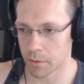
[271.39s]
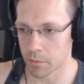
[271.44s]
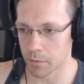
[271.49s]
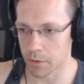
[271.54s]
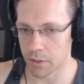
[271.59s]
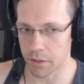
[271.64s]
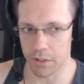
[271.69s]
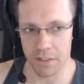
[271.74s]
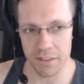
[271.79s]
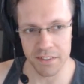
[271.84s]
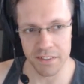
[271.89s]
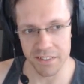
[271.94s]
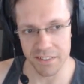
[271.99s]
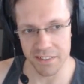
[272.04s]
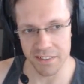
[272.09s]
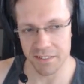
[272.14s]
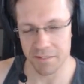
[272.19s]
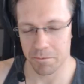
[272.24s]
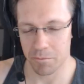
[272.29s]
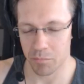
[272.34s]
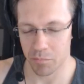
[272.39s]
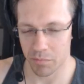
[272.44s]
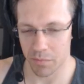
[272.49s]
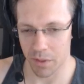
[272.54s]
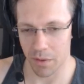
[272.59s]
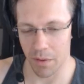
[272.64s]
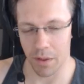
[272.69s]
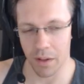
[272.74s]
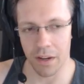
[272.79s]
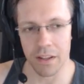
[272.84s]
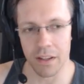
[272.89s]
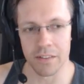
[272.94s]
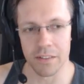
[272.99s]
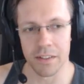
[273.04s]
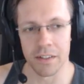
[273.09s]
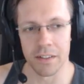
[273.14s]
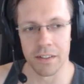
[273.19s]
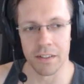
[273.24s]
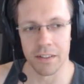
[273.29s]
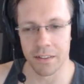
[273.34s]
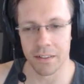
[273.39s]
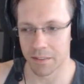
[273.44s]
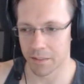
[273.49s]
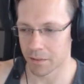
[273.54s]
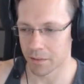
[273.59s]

which isn't in the classical